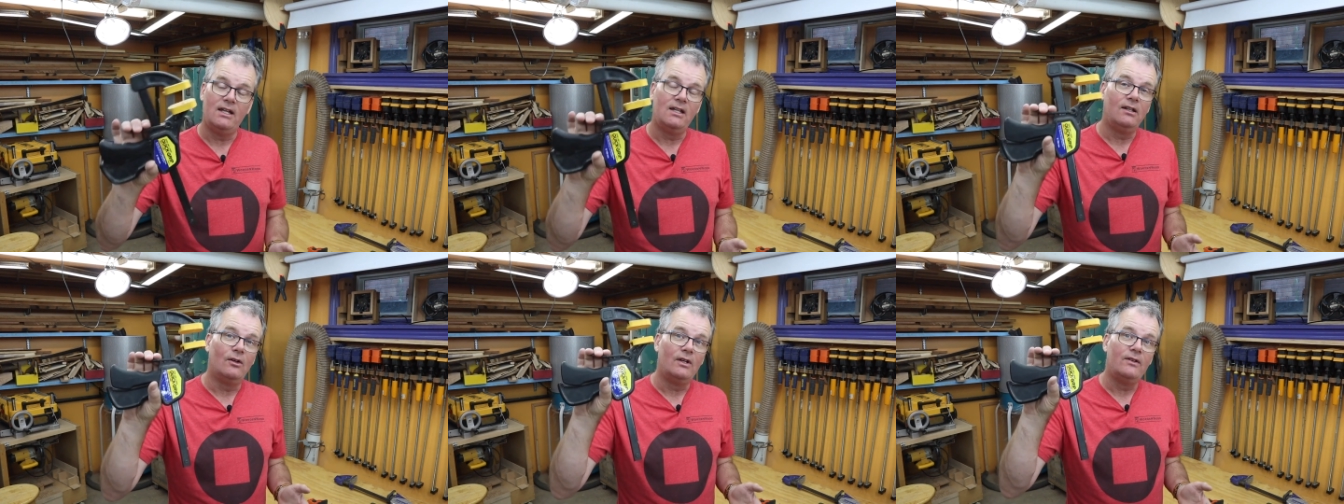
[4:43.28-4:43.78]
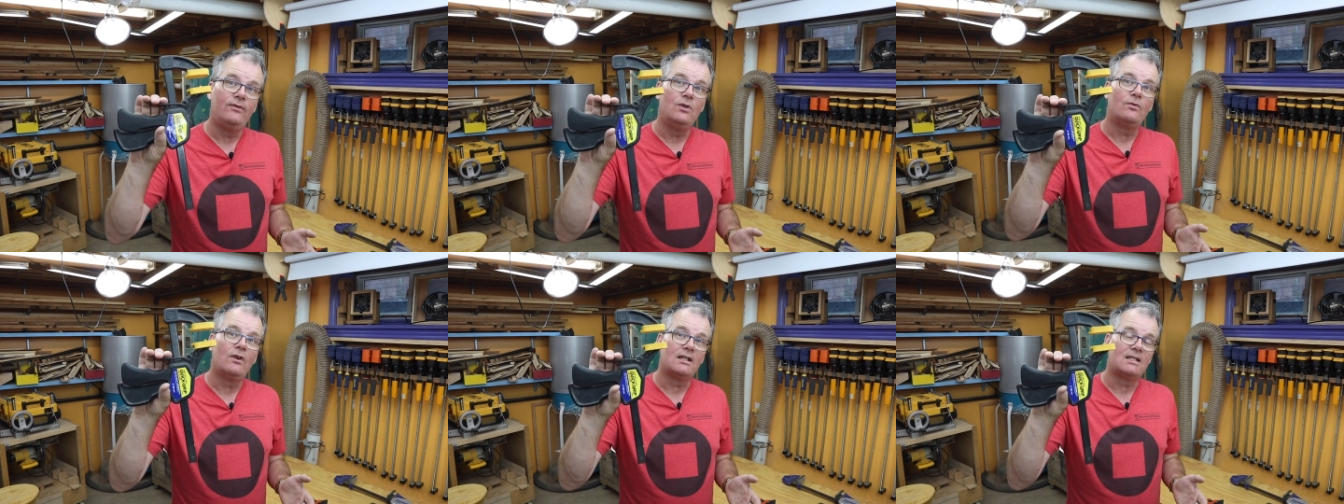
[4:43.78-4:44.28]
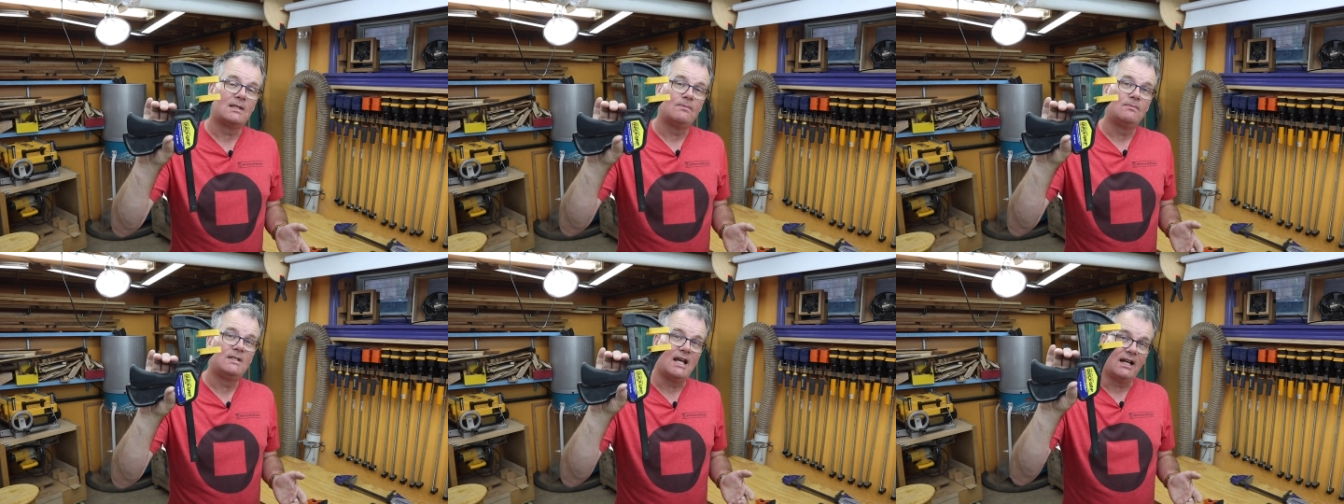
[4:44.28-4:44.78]
you know, if you've got
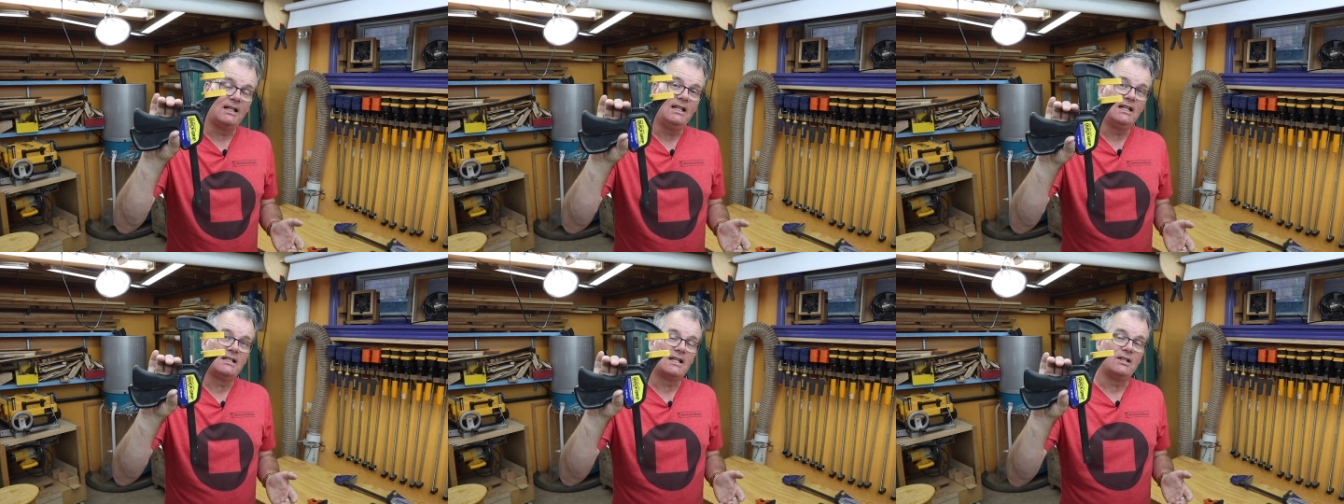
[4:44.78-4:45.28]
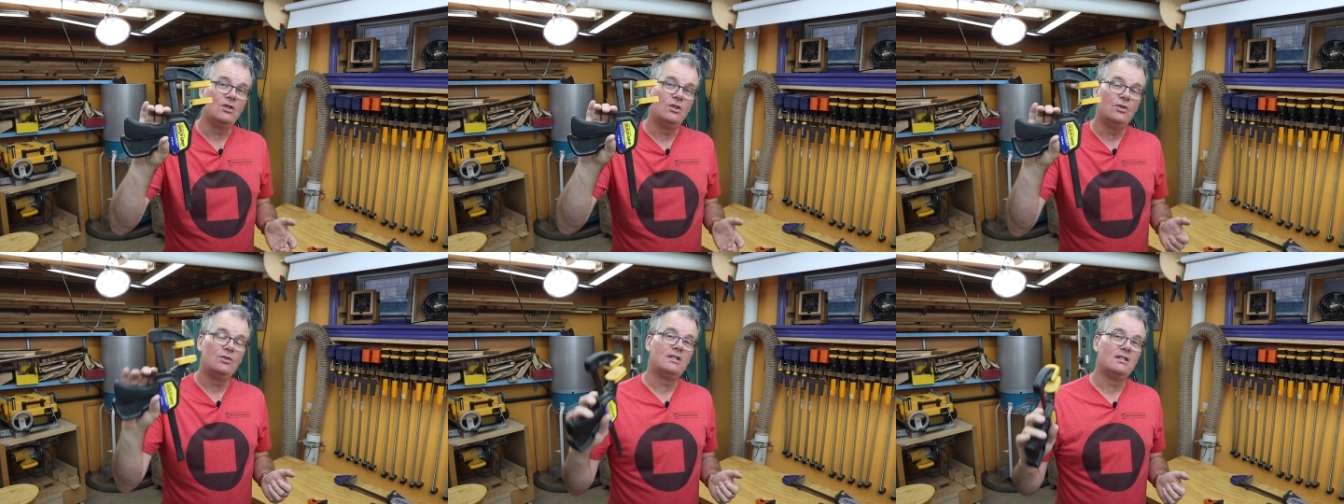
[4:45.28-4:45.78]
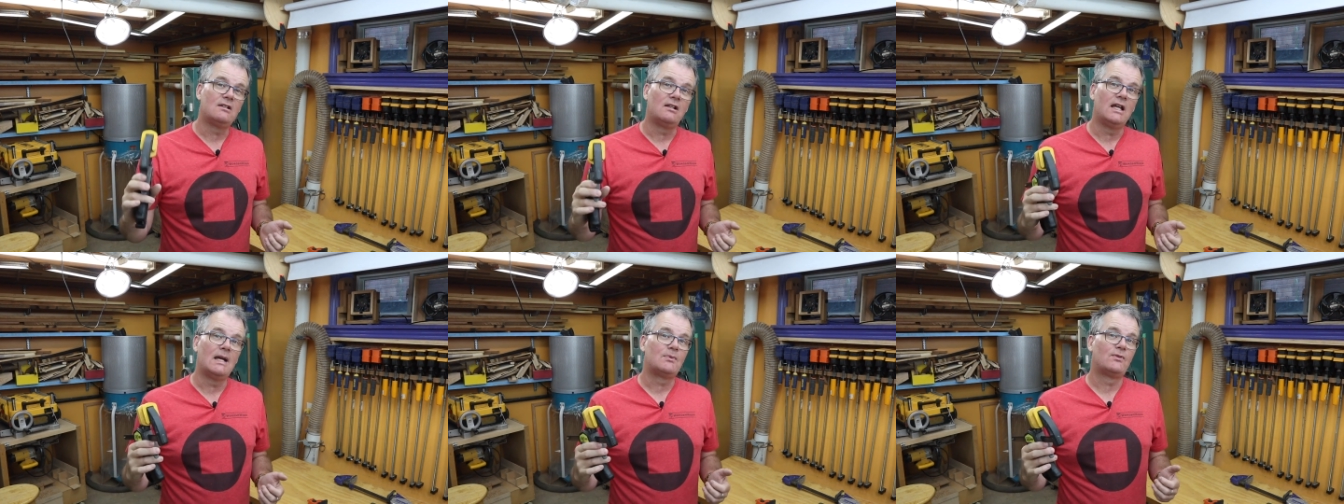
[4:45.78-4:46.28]
some techniques that you use these
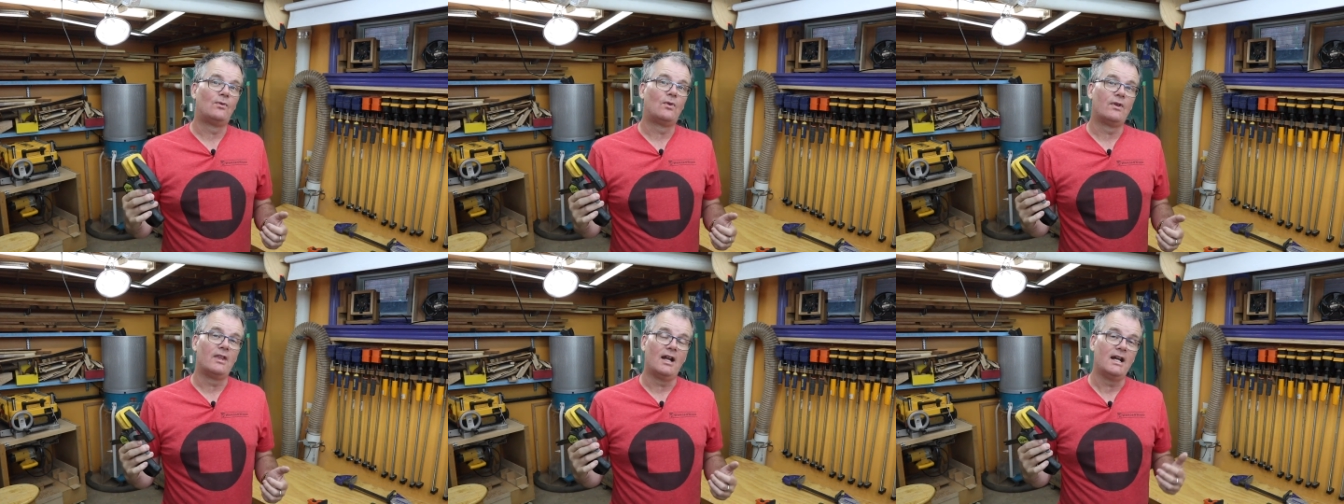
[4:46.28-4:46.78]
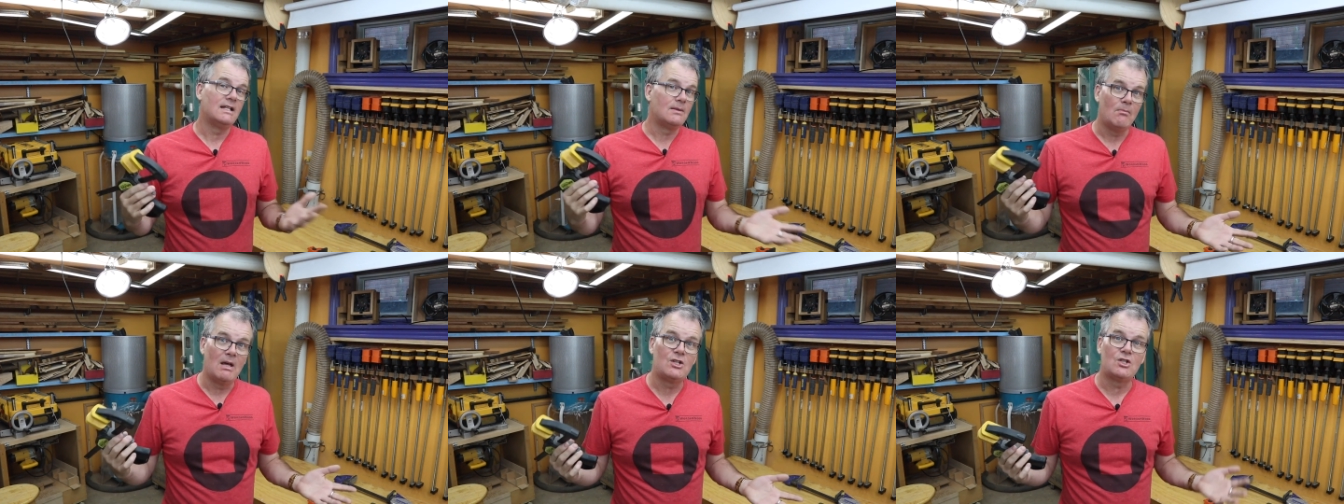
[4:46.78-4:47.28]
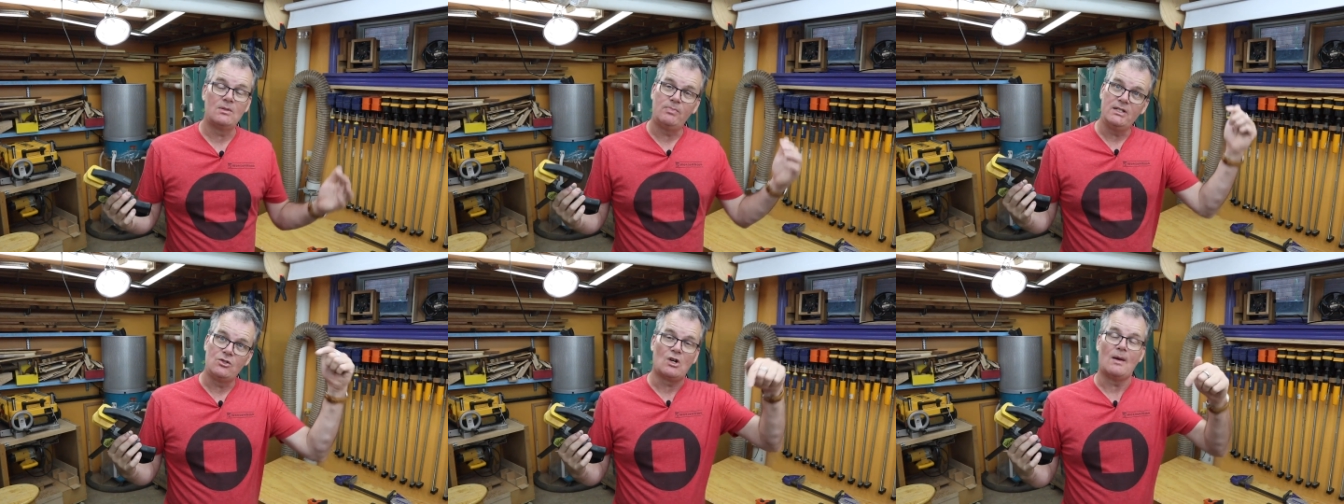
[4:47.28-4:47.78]
clamps for that I didn't mention,
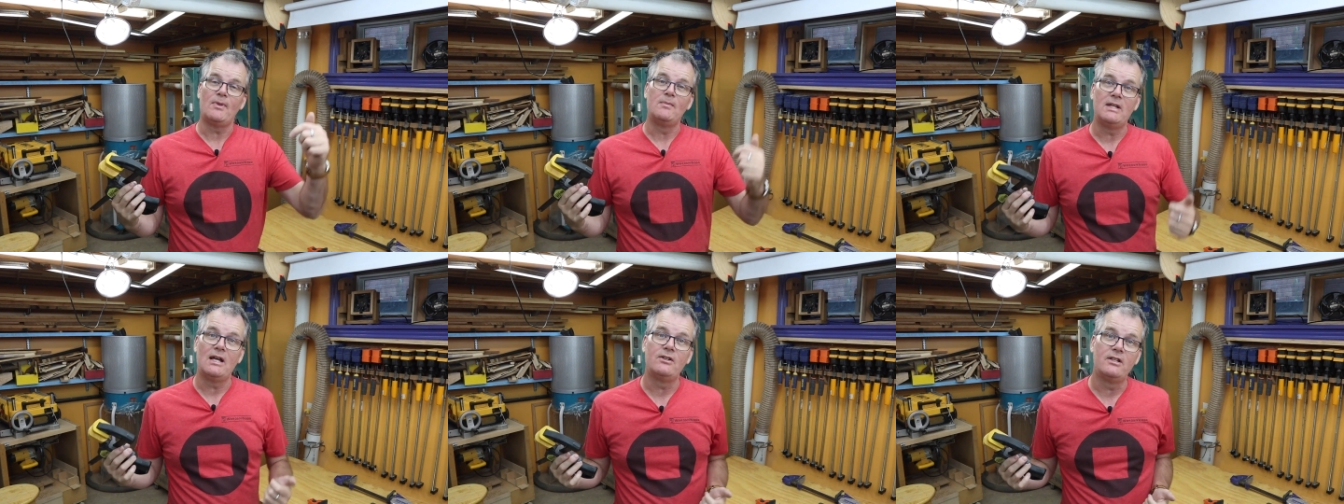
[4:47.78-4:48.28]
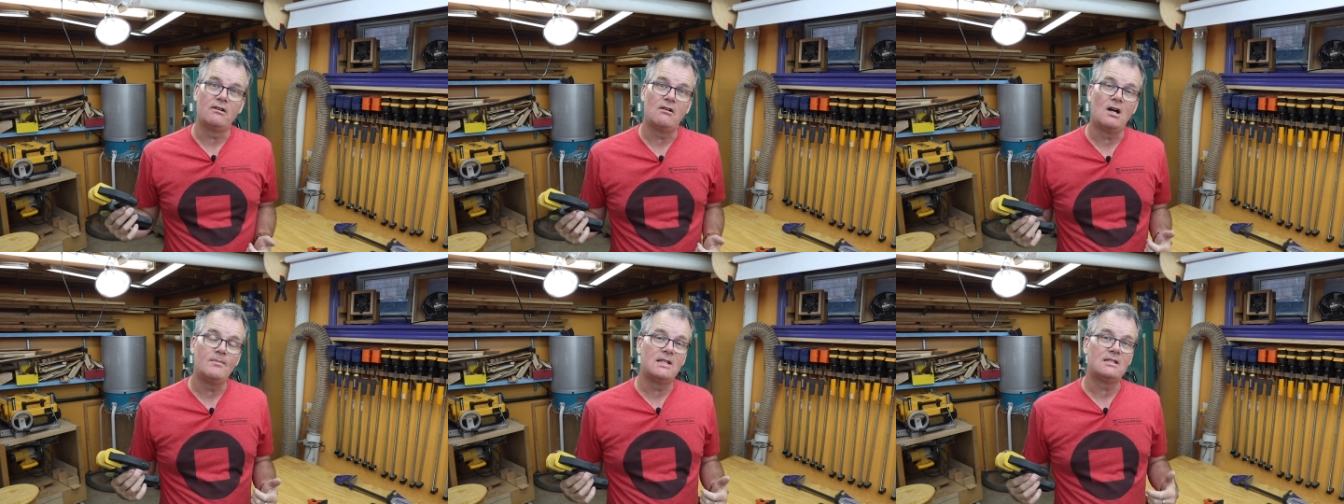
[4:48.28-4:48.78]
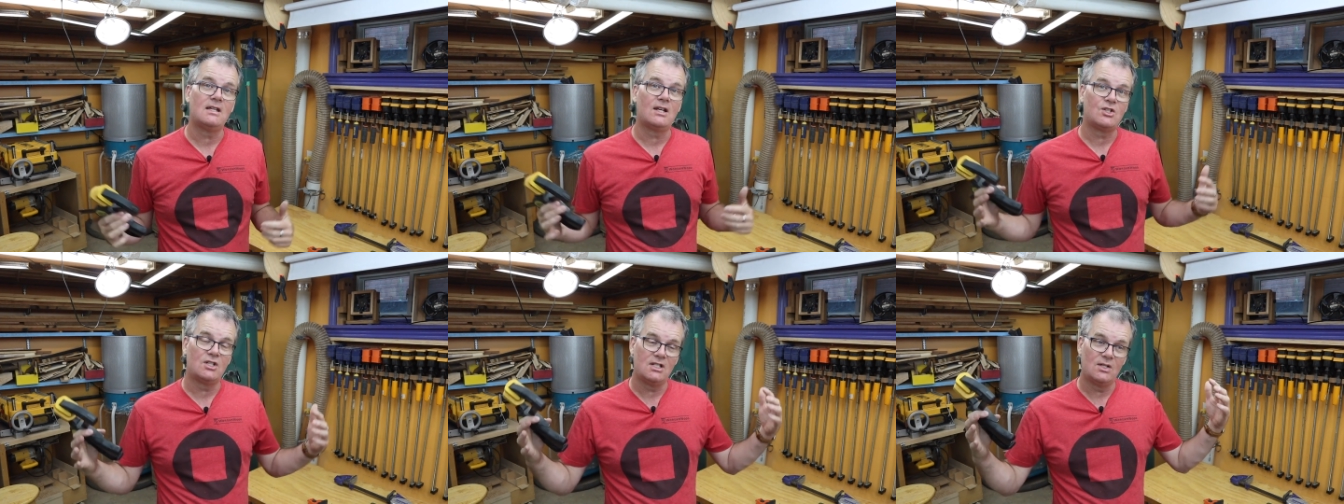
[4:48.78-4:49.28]
please drop them down in the comment
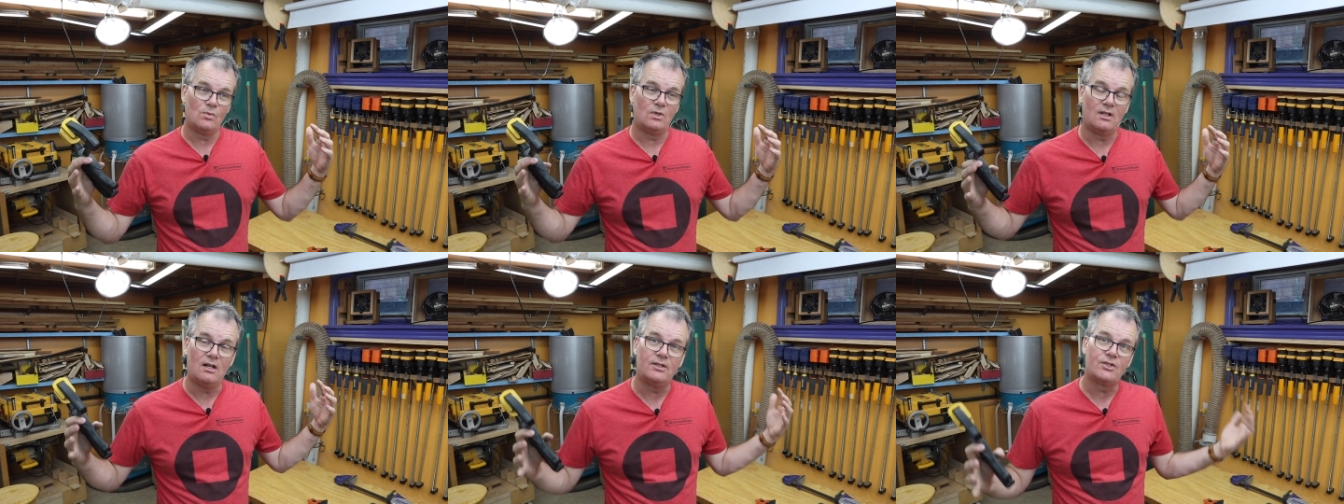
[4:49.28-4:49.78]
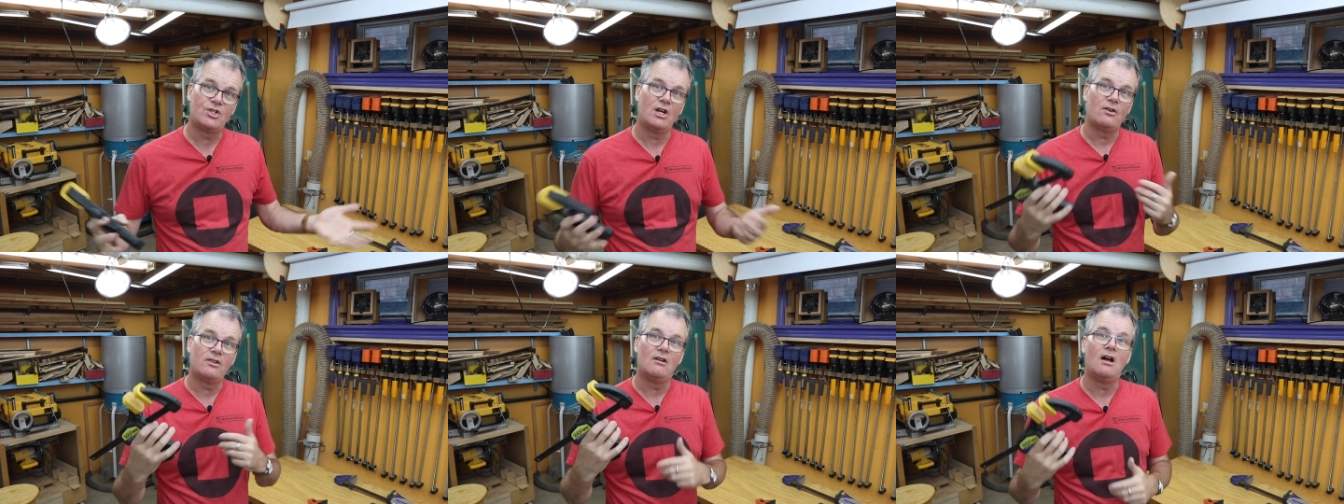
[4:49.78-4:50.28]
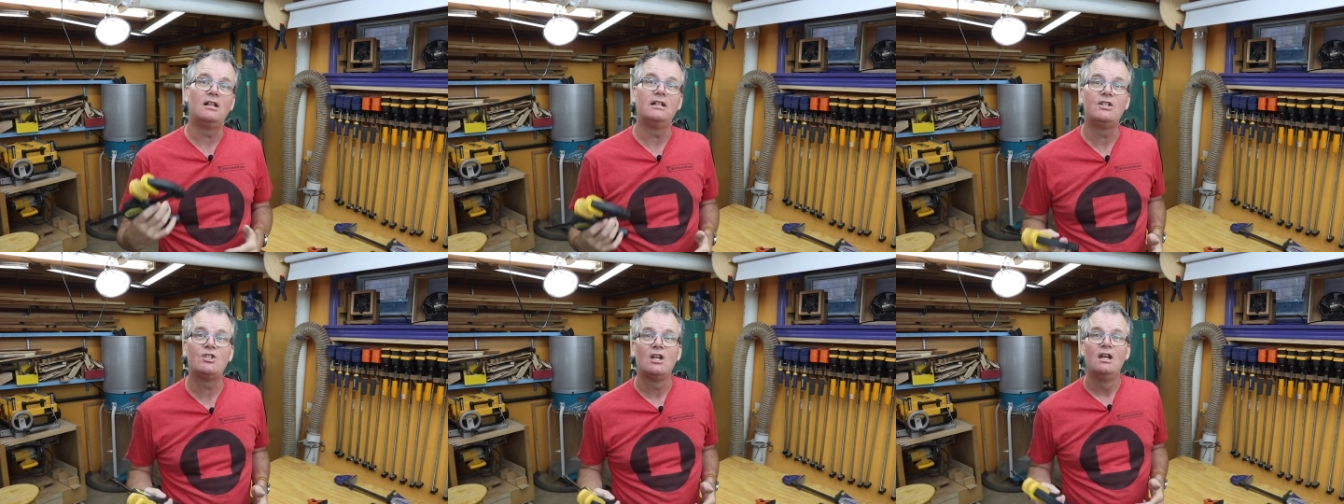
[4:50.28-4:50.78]
section and we'll all share the
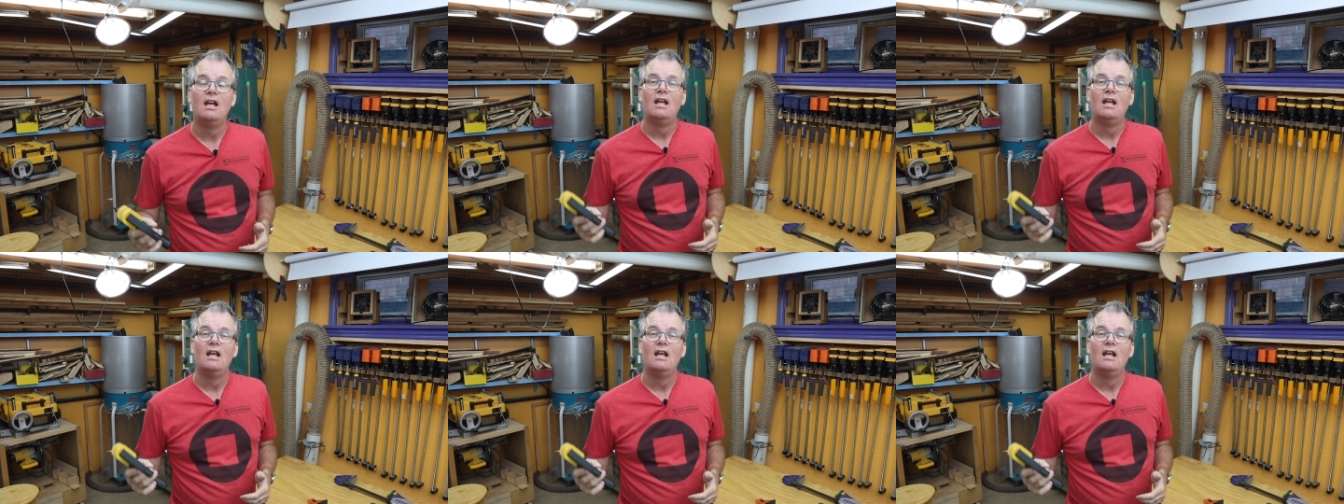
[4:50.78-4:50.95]
knowledge.